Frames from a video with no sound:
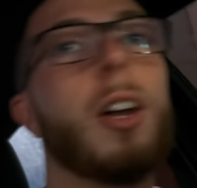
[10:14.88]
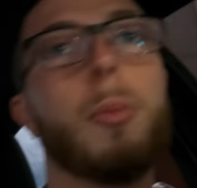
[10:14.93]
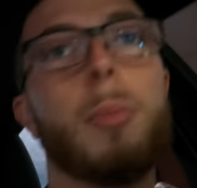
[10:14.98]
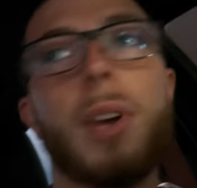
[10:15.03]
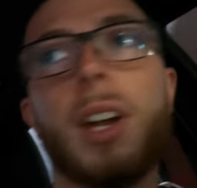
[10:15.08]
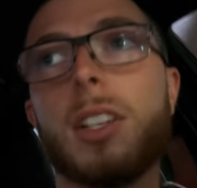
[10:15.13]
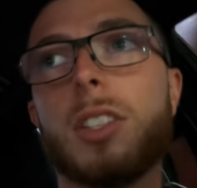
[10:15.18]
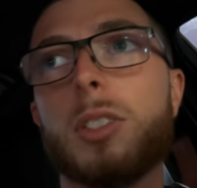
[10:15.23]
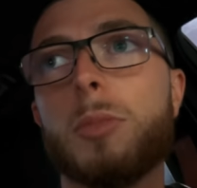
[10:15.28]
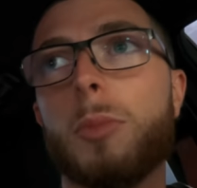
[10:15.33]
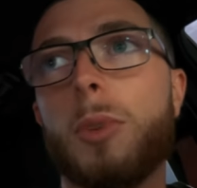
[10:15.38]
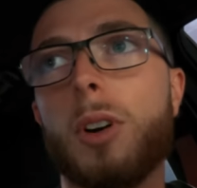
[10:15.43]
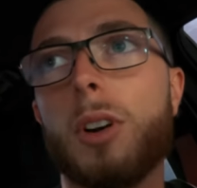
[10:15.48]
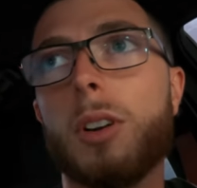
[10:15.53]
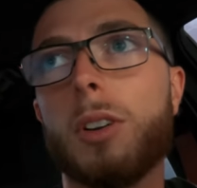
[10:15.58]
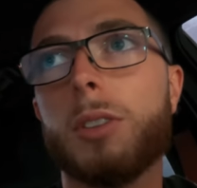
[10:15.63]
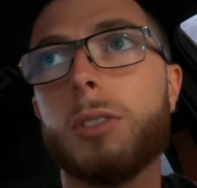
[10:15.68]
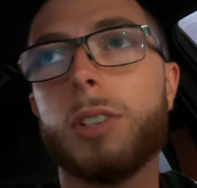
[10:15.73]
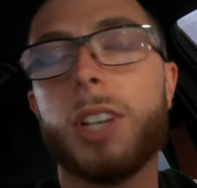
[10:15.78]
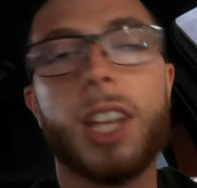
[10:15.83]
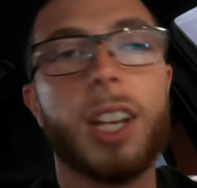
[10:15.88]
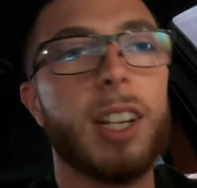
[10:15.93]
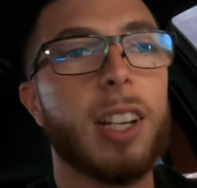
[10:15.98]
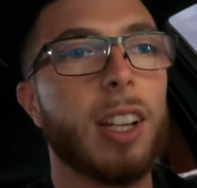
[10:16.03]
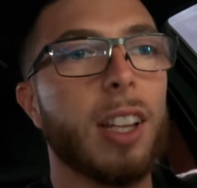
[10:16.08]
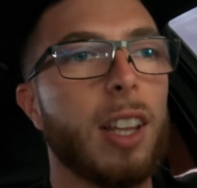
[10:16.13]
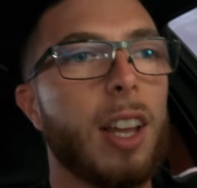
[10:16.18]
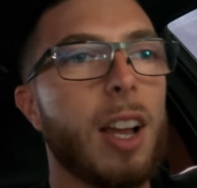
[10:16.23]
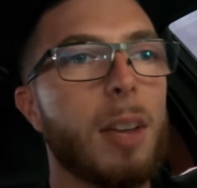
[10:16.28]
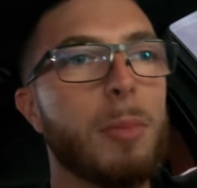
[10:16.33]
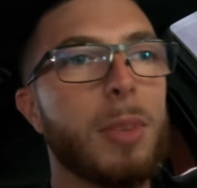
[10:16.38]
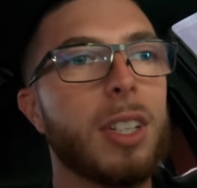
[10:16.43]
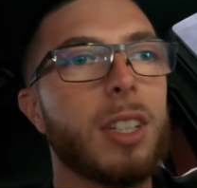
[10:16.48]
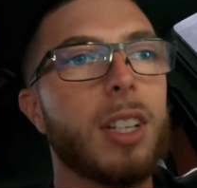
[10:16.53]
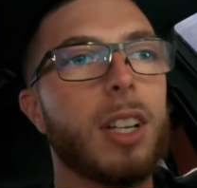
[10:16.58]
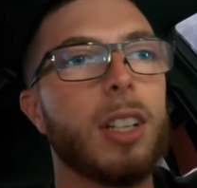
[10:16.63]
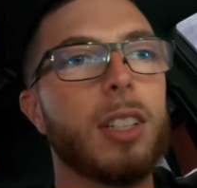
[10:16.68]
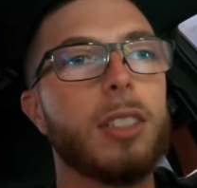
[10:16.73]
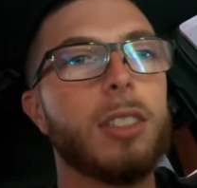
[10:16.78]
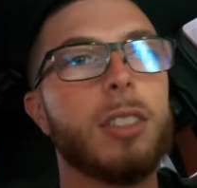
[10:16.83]
come back tomorrow, get an alignment
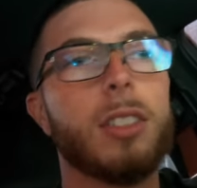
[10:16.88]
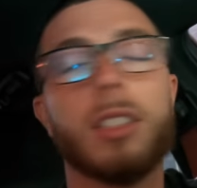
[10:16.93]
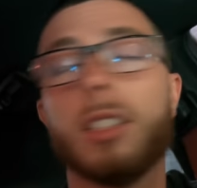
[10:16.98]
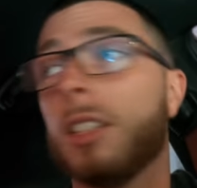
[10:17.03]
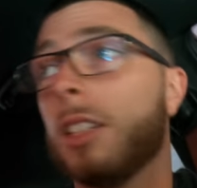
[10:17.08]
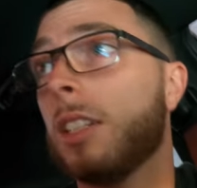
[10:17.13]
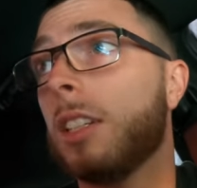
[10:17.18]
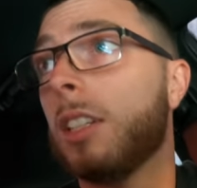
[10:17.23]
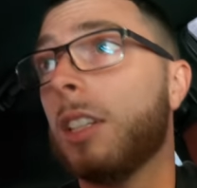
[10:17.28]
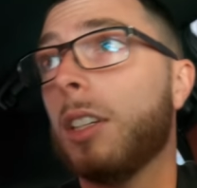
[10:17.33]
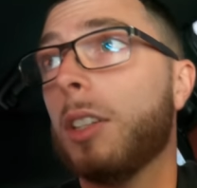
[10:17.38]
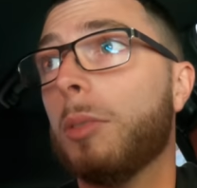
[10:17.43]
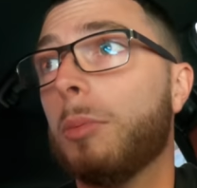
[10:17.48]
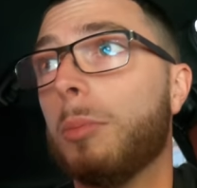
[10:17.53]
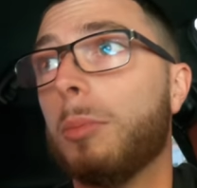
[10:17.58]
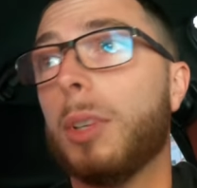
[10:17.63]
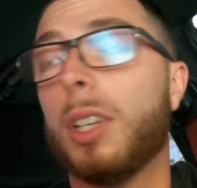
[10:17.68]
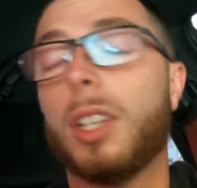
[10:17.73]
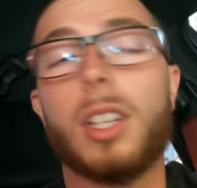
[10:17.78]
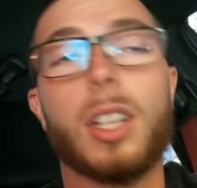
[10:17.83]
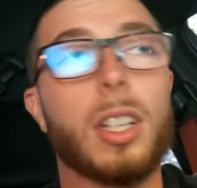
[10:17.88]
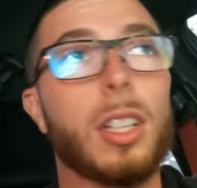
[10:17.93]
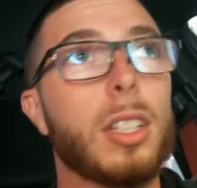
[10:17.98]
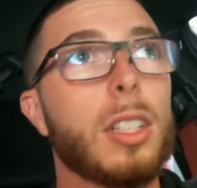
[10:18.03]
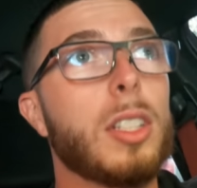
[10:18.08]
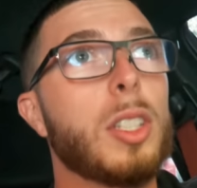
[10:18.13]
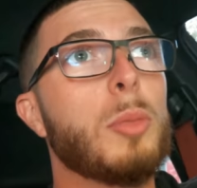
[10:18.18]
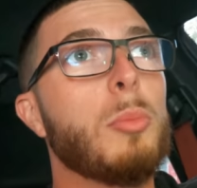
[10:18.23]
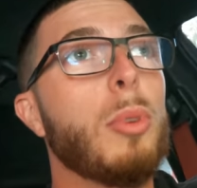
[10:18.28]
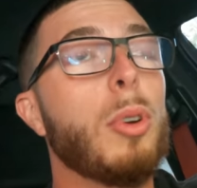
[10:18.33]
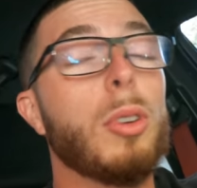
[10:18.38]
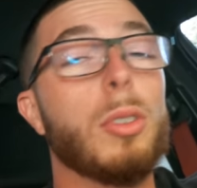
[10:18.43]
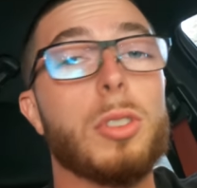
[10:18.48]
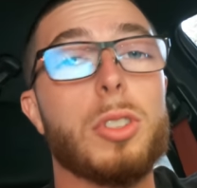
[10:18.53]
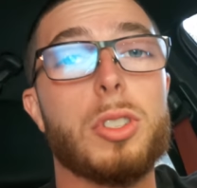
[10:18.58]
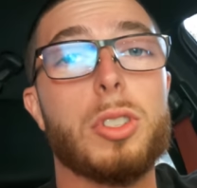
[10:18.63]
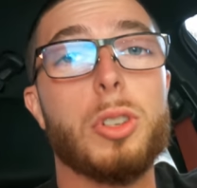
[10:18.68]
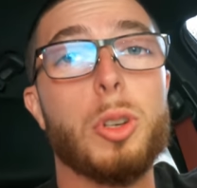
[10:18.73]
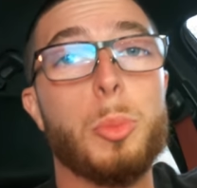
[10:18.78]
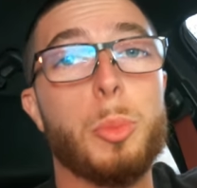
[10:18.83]
done, because bro's
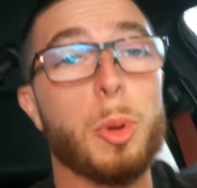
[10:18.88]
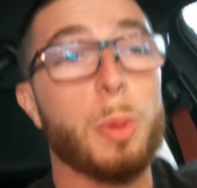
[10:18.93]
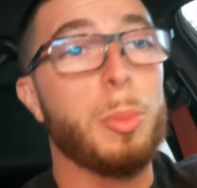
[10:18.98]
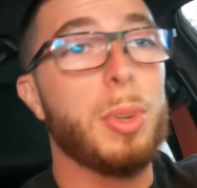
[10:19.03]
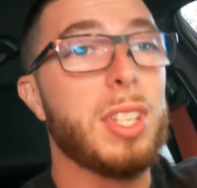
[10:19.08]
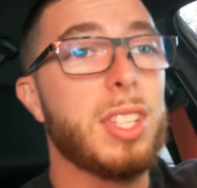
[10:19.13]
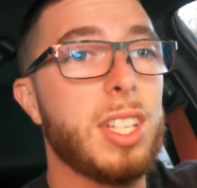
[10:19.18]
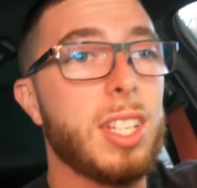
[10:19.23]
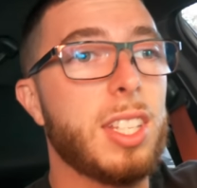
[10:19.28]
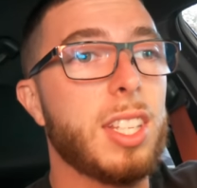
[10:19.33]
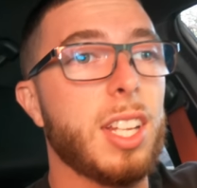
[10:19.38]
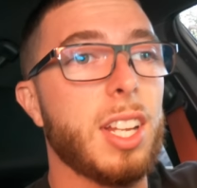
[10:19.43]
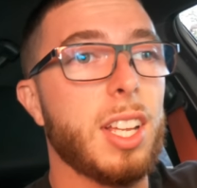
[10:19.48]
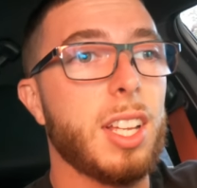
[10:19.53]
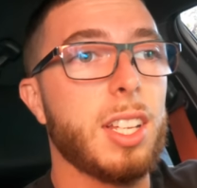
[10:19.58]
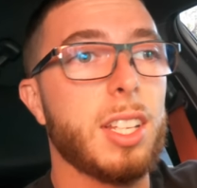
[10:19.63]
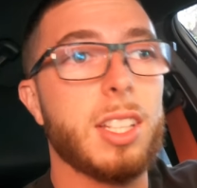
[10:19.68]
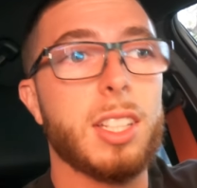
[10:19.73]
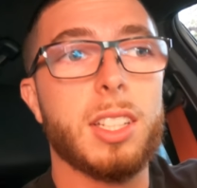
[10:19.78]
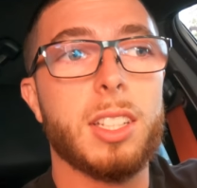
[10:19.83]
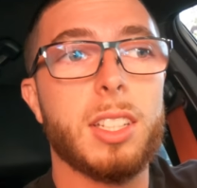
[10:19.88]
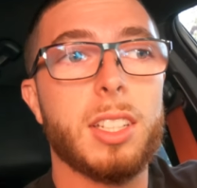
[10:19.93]
super busy today,